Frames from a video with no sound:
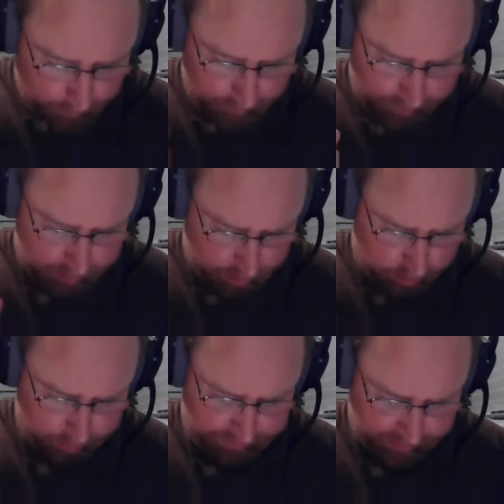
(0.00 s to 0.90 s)
Uh, so
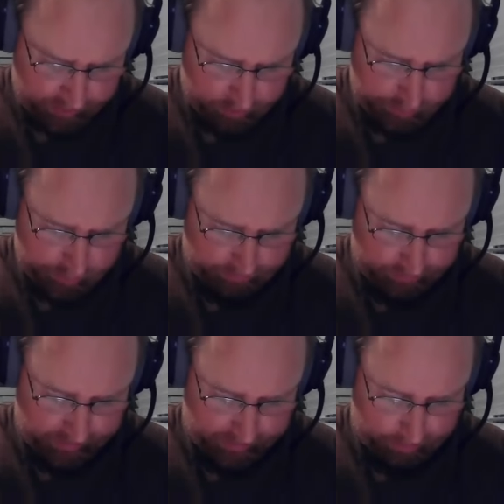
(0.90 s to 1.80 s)
three videos for
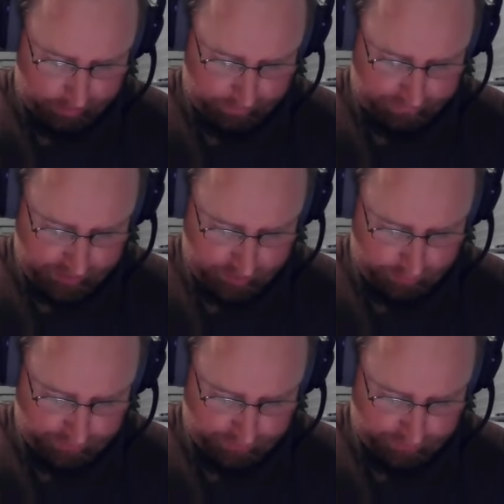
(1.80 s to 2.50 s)
that. A video